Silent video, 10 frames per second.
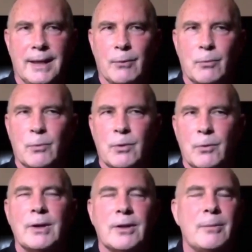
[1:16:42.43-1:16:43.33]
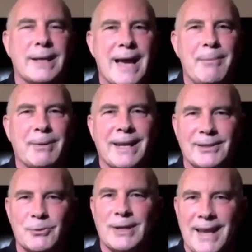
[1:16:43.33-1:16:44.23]
we're a little bit complicated,
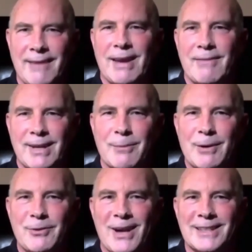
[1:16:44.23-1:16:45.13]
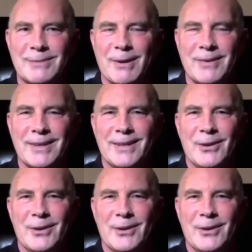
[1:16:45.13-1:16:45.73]
so we're going to have a number of talks about